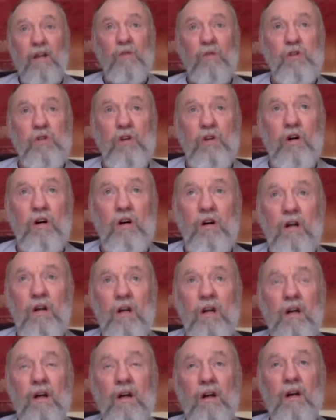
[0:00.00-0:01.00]
So
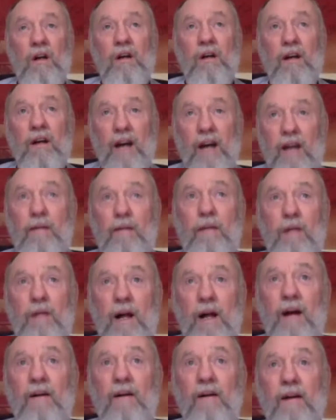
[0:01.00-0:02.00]
yeah, I remember
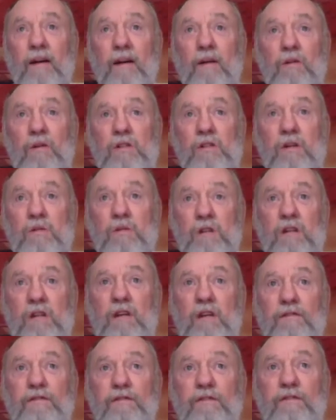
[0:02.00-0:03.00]
that, and it was a
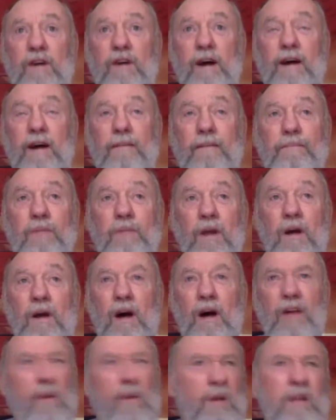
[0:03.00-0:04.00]
tough. I
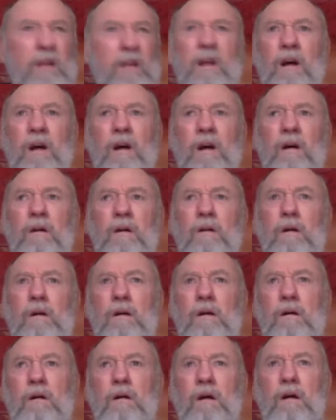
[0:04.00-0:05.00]
think
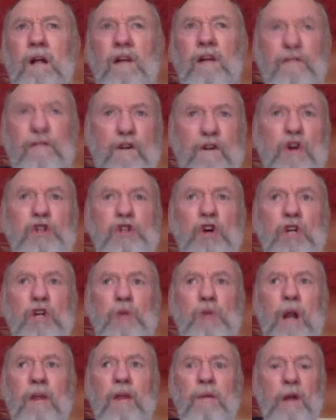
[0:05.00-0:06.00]
that first year as
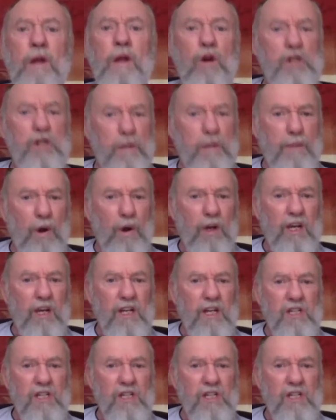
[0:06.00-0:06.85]
well. I think we lost a party in the